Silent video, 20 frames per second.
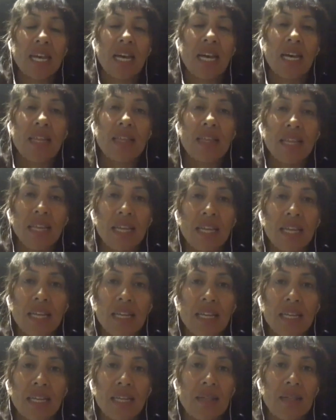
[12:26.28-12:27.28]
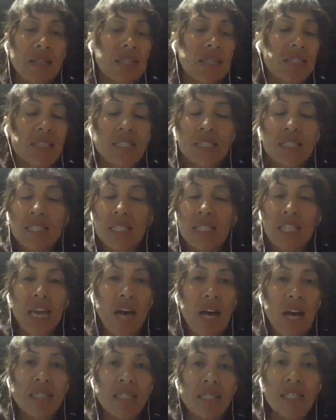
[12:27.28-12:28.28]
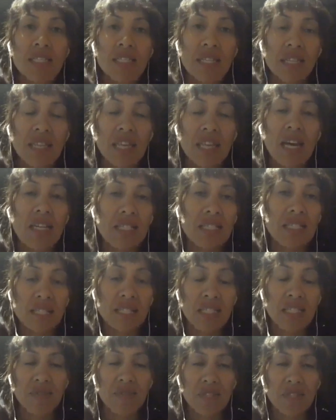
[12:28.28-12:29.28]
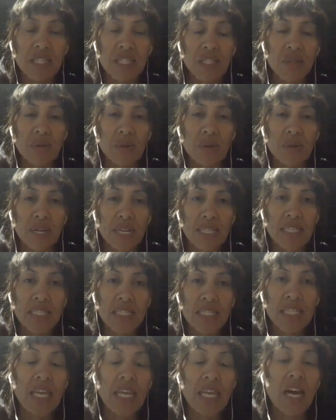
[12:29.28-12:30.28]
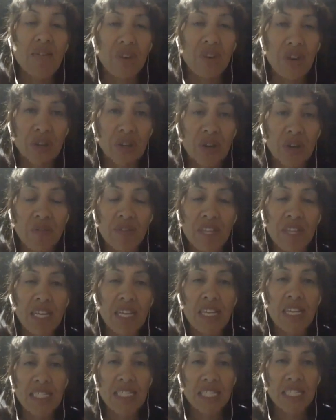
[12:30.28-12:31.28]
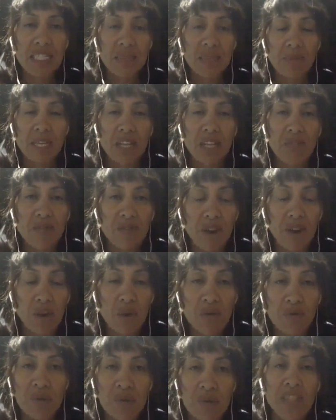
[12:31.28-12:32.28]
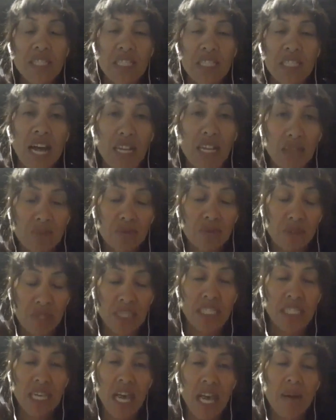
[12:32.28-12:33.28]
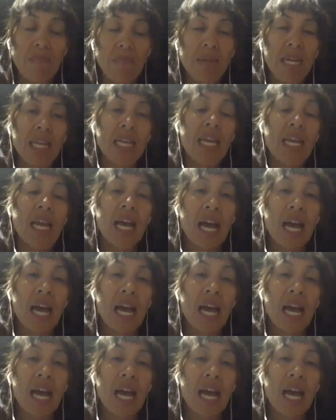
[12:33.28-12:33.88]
there's thousands of different stories that I've heard over the years since being involved with this company.